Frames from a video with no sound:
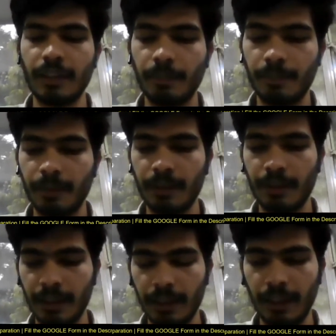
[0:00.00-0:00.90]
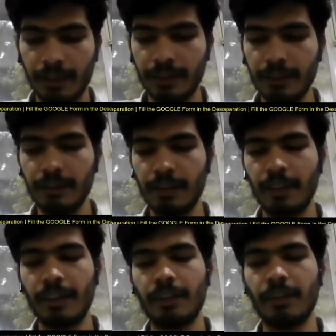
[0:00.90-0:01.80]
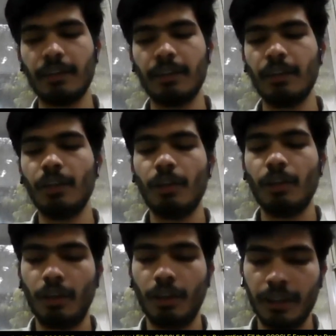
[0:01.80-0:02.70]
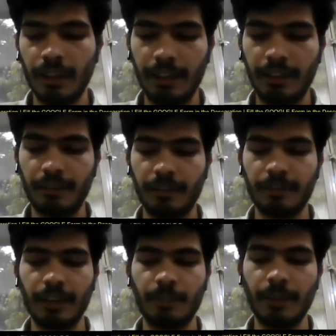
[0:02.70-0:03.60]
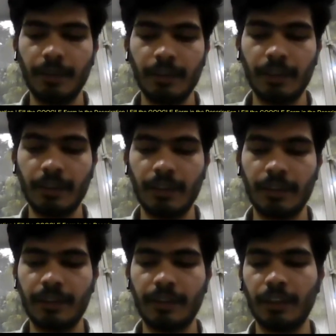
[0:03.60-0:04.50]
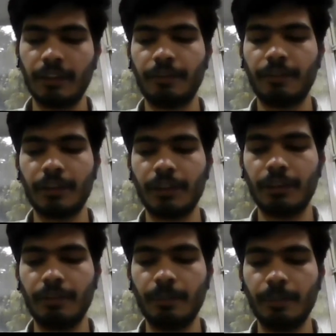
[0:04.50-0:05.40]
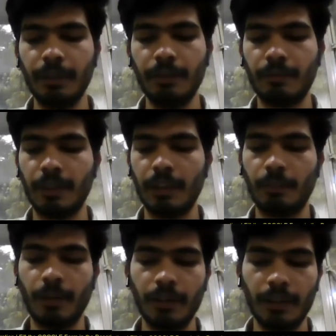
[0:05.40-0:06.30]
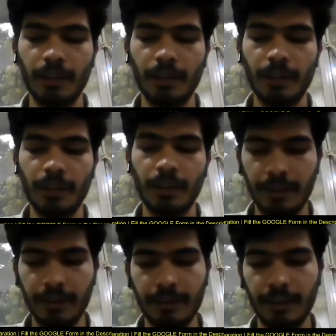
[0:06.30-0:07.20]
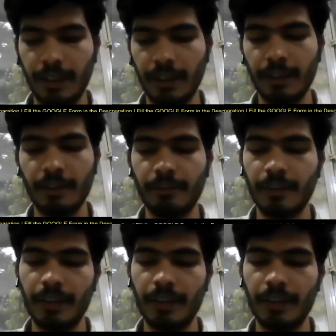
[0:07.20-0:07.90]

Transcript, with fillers: real, real axis and uh, on the right half of the S-plane, then its transfer function will be one upon S minus A,